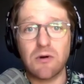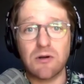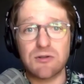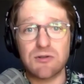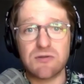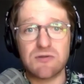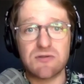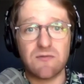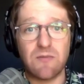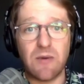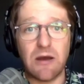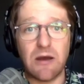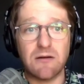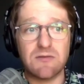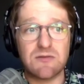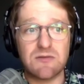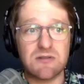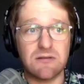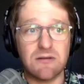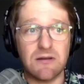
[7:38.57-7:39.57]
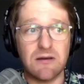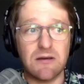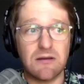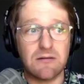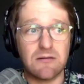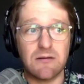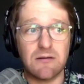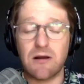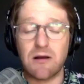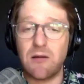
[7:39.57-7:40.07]
hundreds of pounds in like
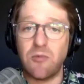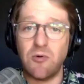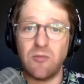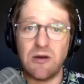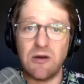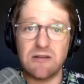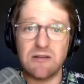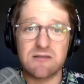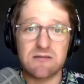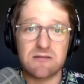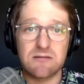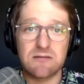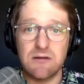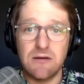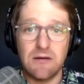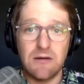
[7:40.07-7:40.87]
a couple months,